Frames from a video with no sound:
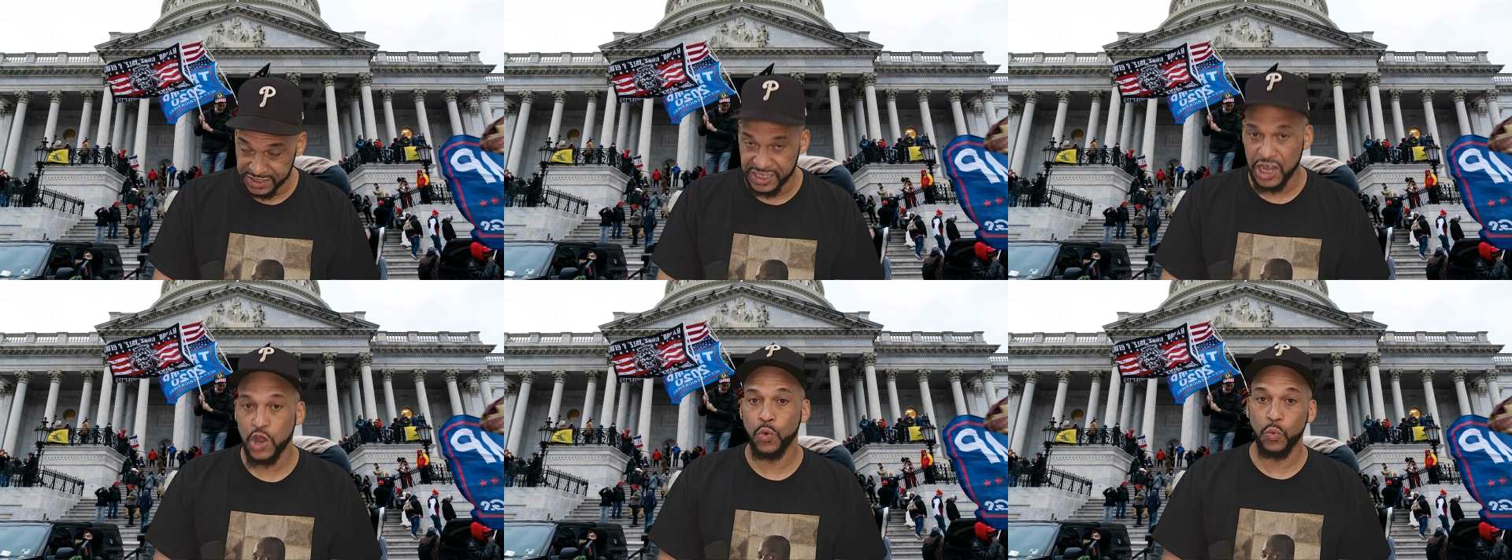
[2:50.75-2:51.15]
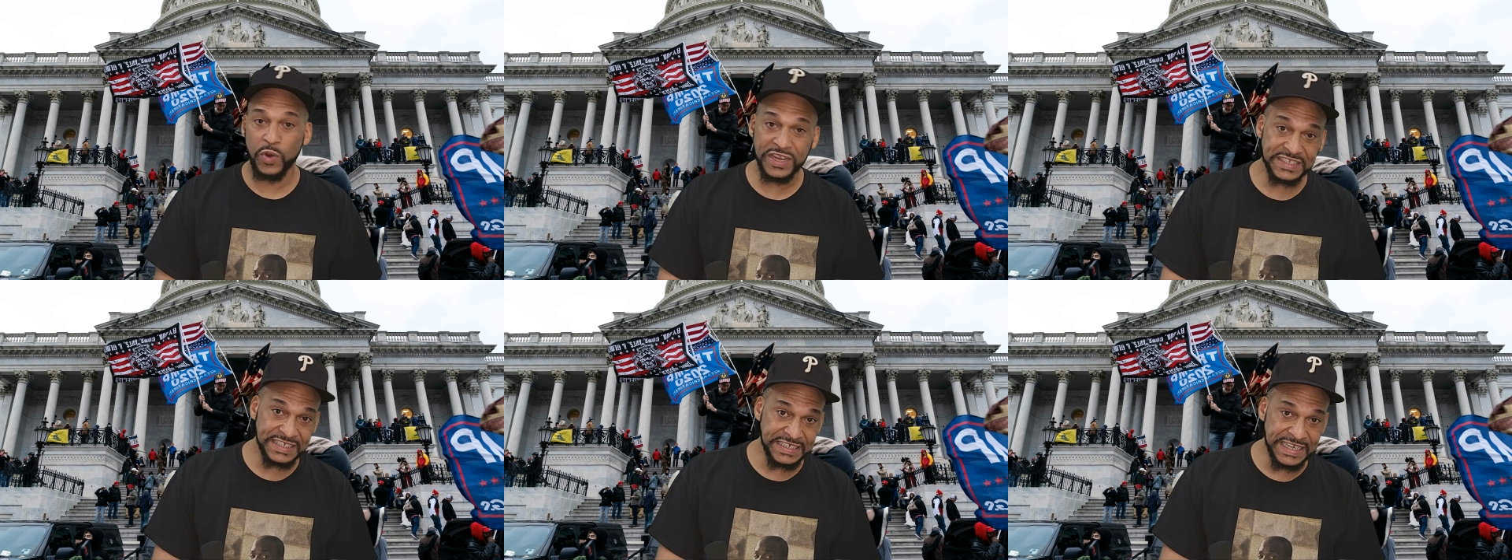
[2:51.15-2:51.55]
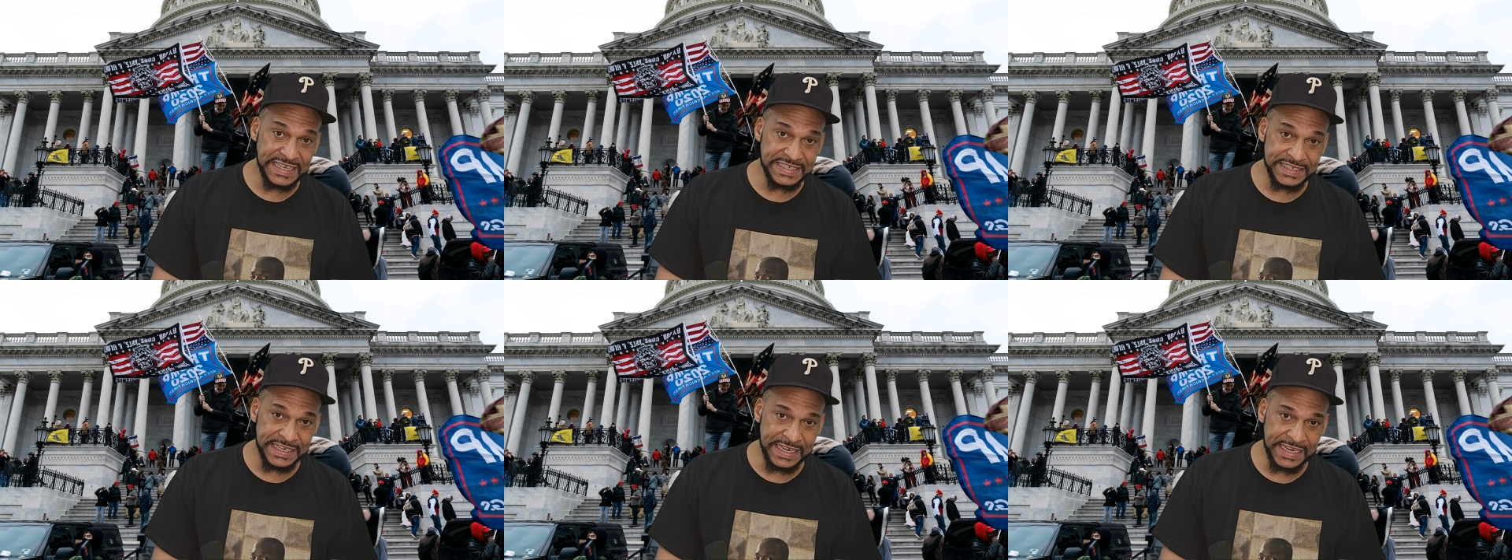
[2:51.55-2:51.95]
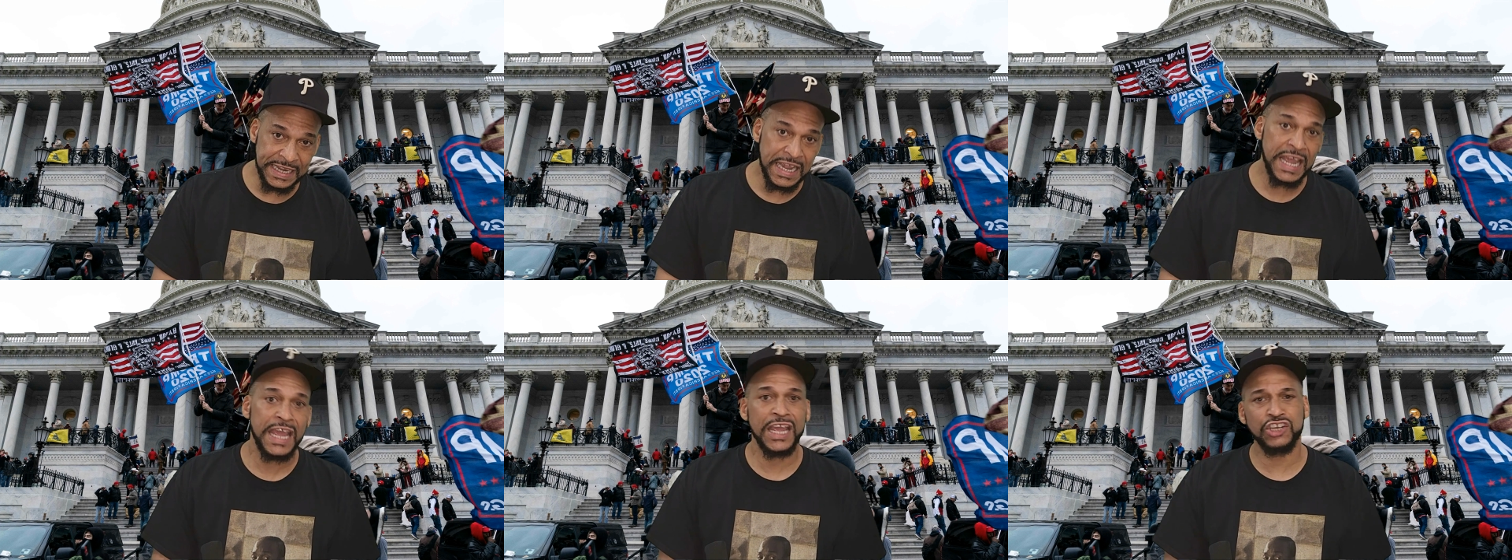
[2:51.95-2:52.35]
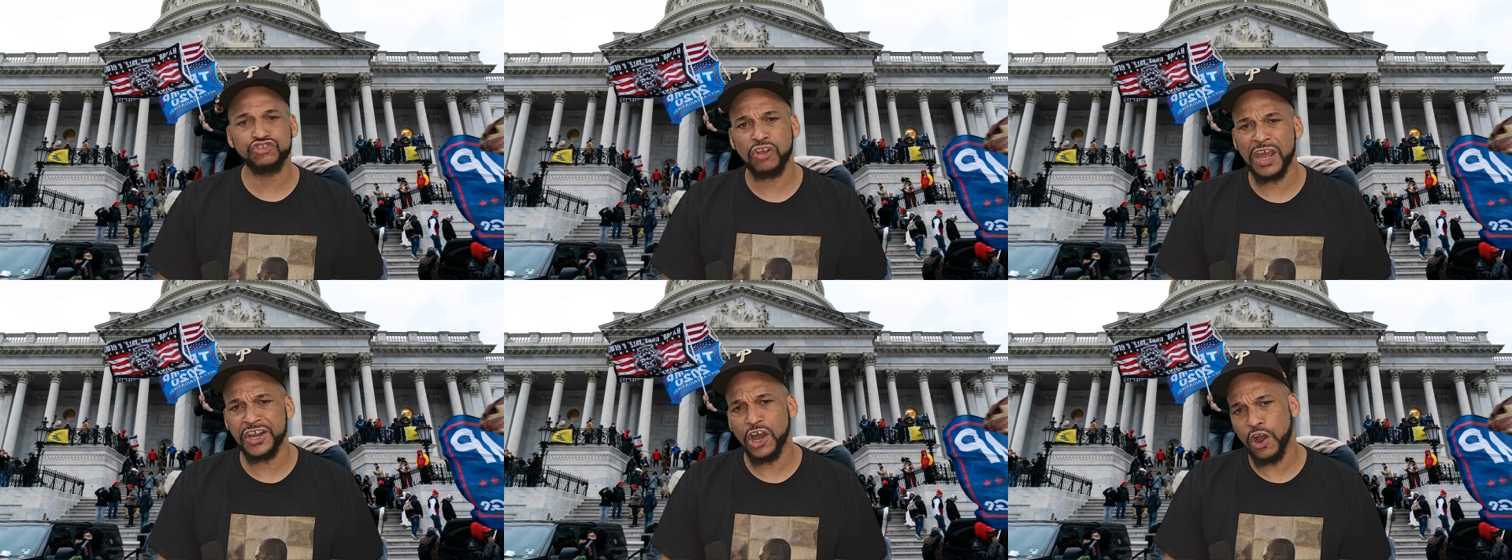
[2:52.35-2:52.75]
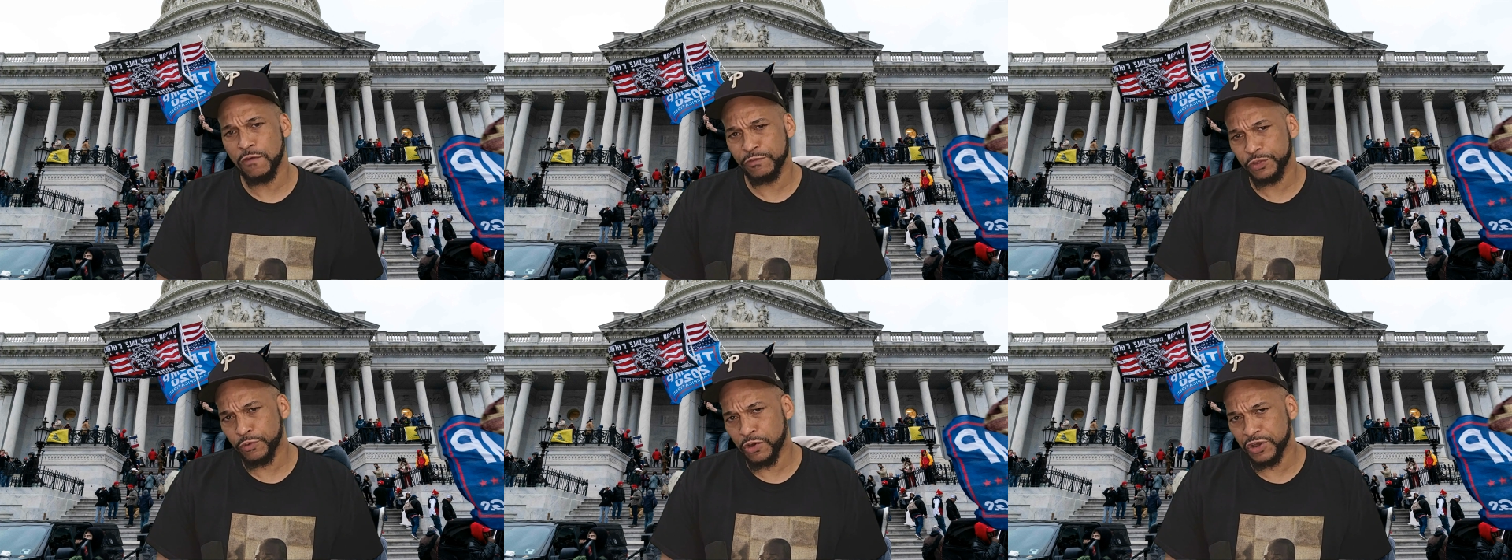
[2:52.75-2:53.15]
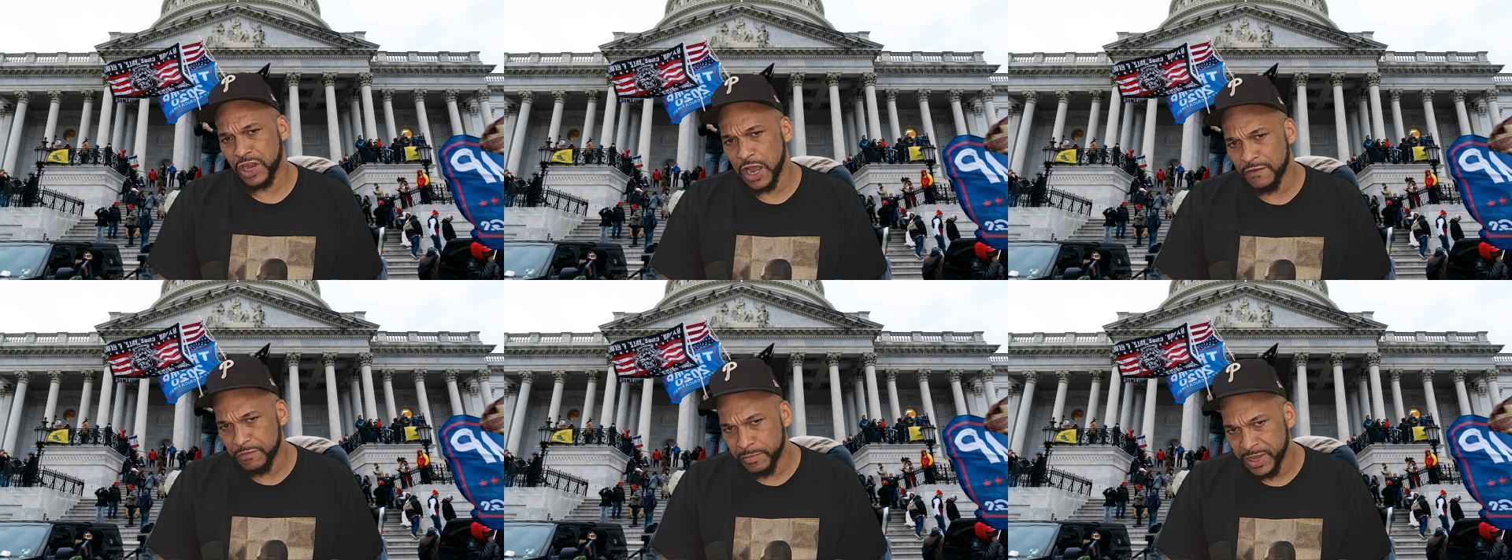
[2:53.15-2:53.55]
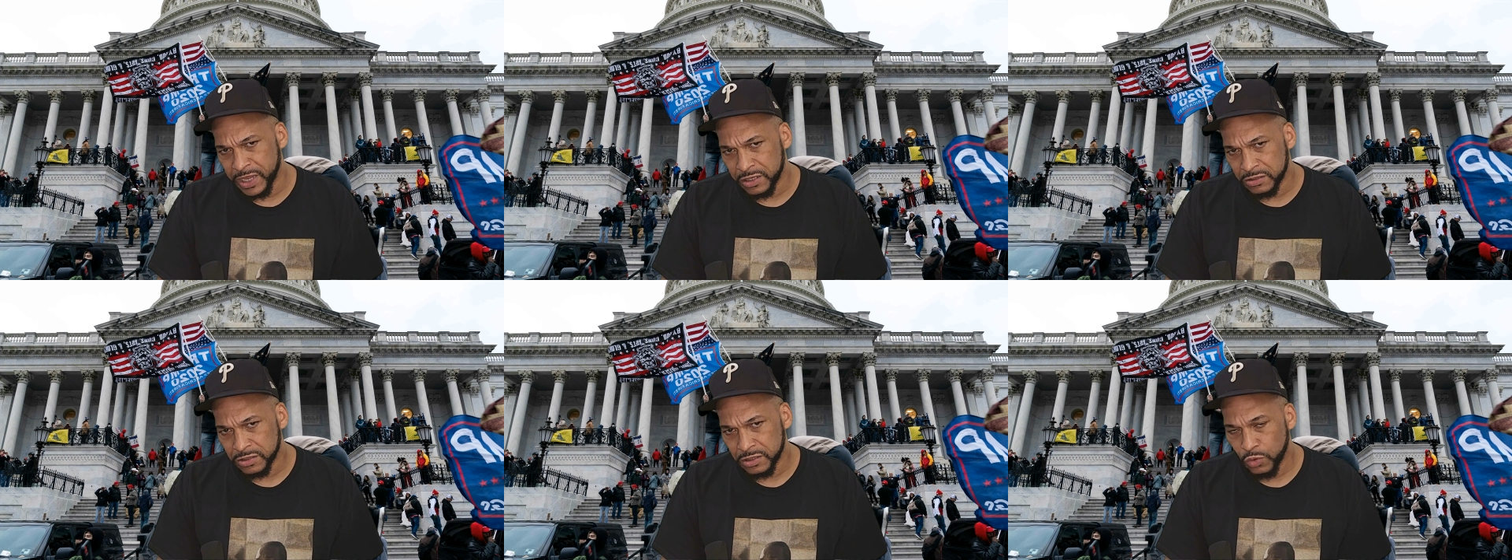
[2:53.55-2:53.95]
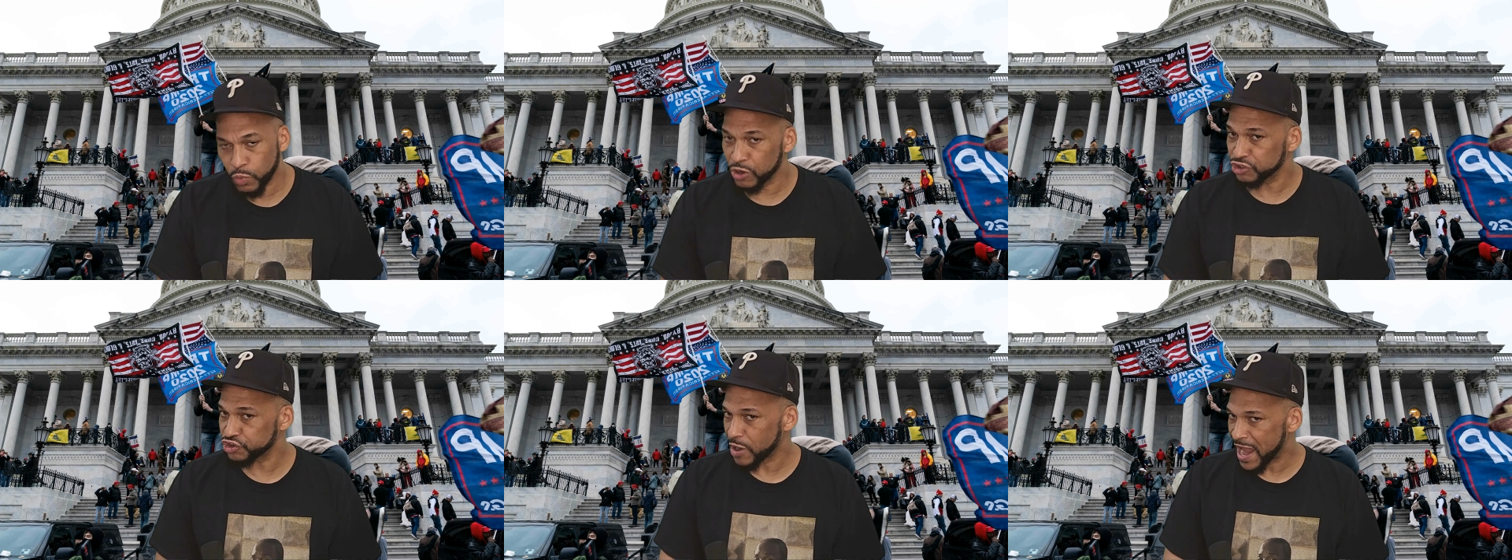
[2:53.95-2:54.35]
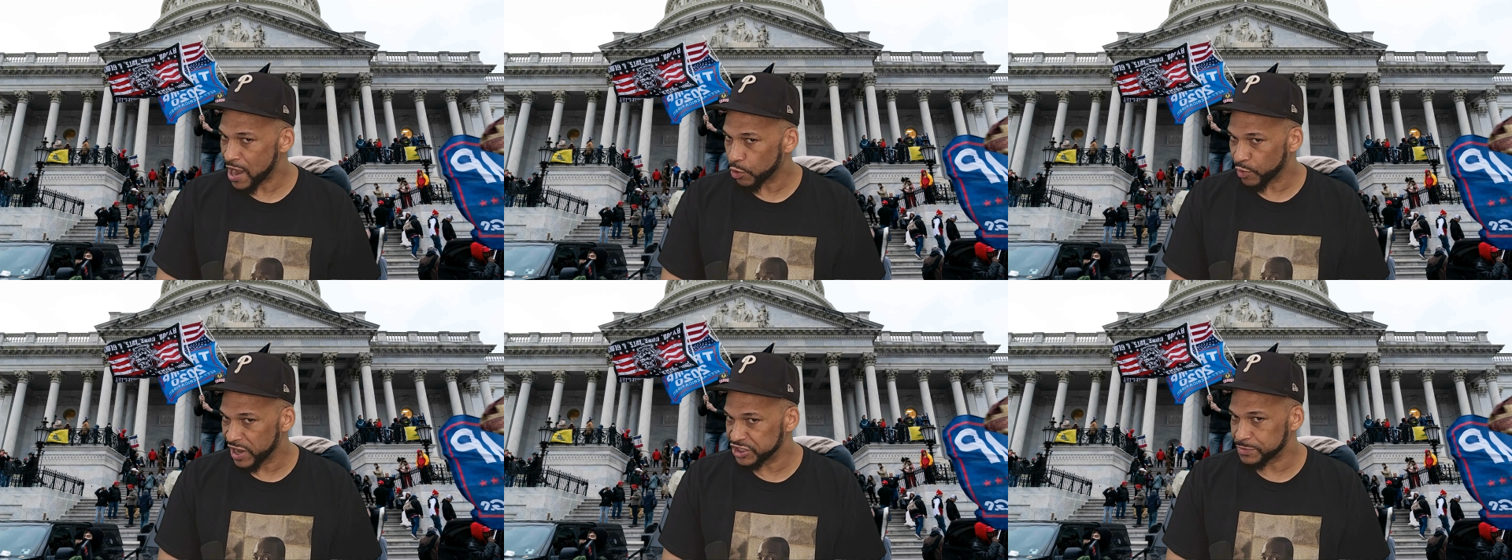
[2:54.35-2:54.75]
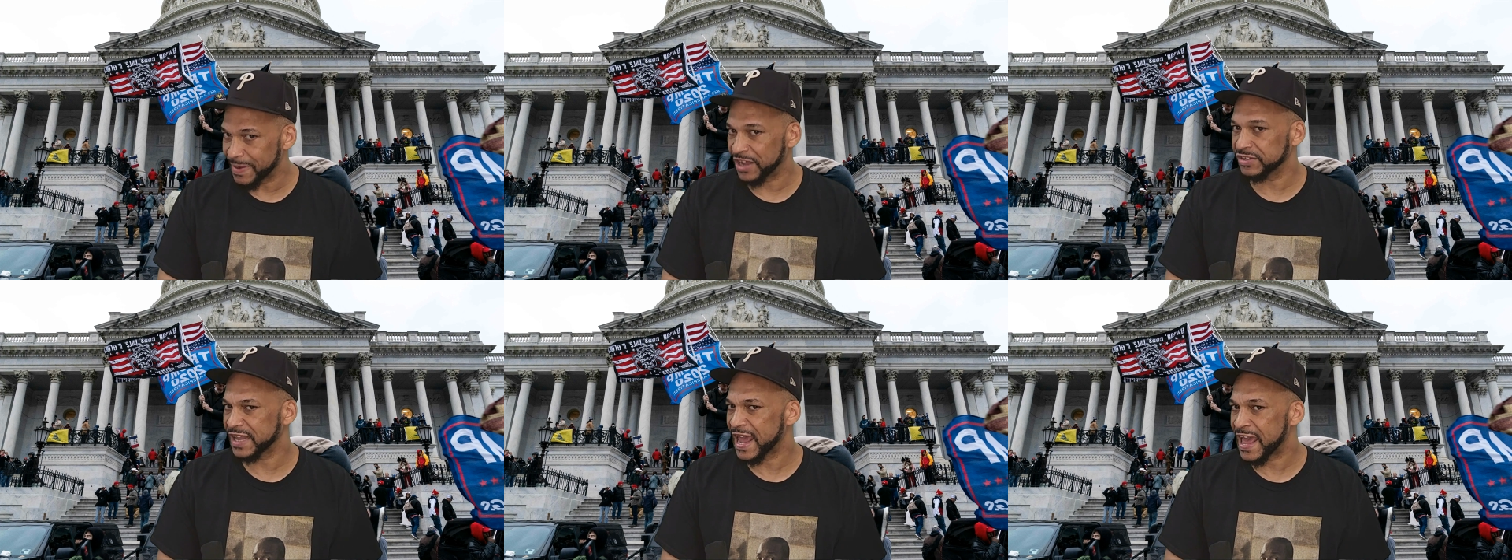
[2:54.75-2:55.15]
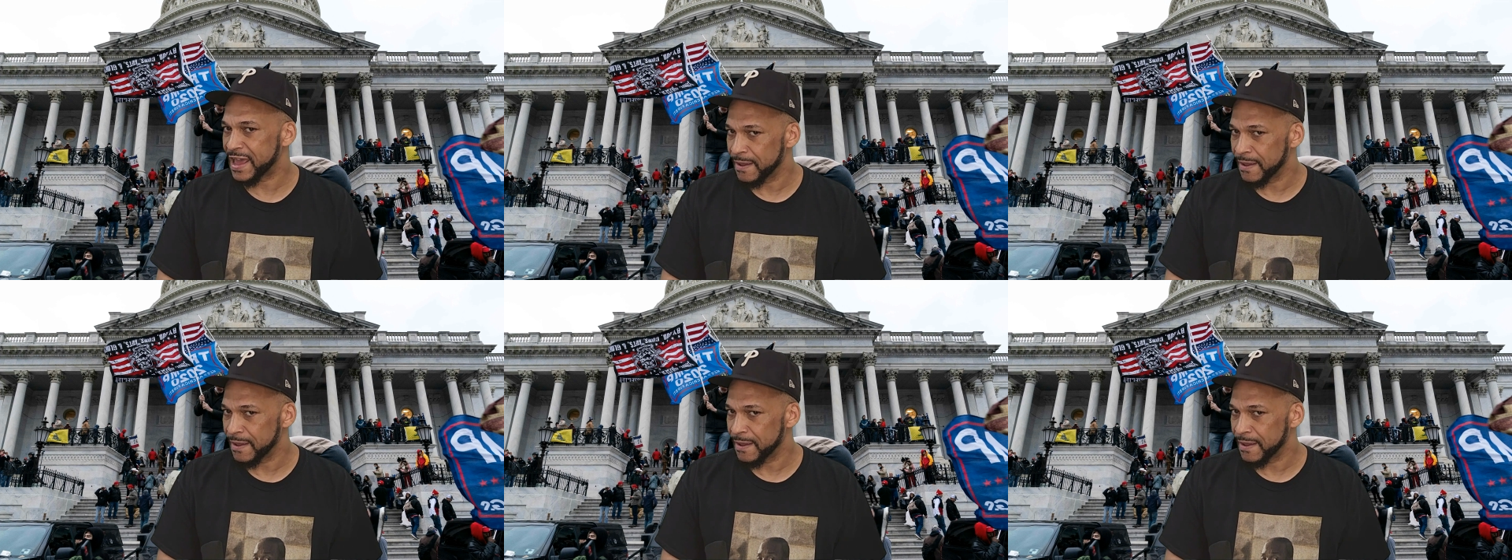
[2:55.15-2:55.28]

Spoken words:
went to DC, and tried to overthrow the government. Where's your outrage about that?